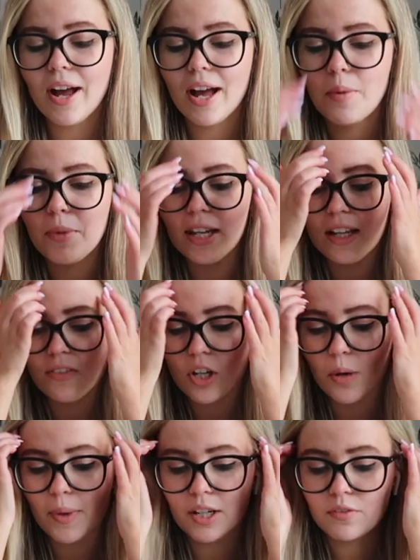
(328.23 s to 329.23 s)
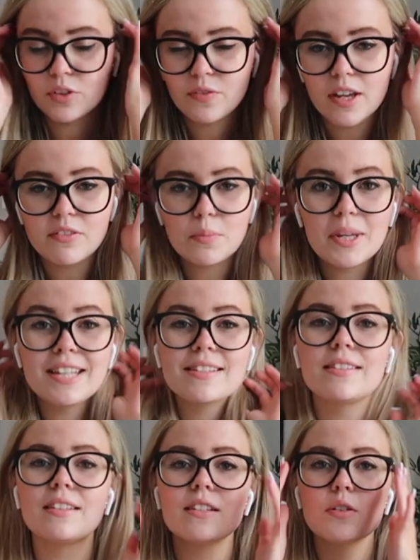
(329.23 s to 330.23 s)
Um, leave a comment of your favourite
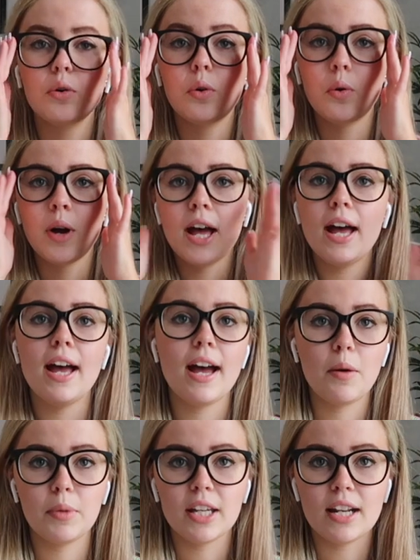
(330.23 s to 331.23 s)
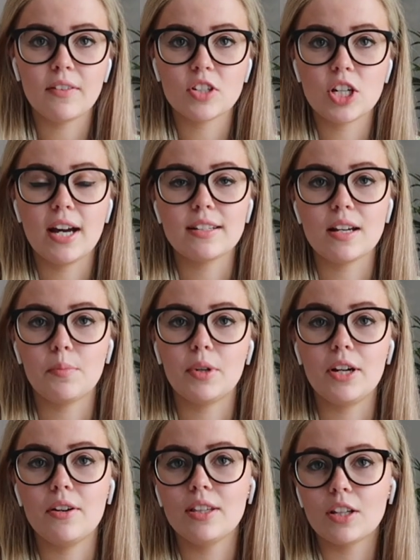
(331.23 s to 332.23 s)
piece in this haul and we can have a chat down
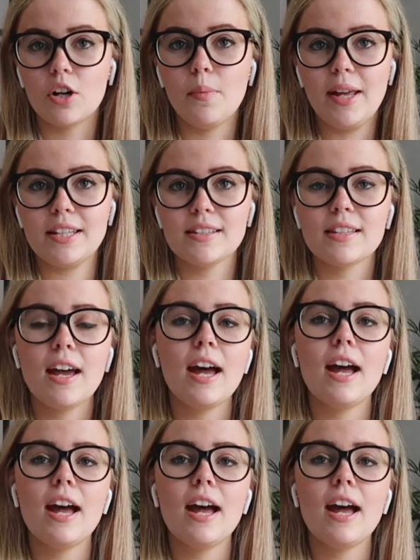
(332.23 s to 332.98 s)
below in the comments.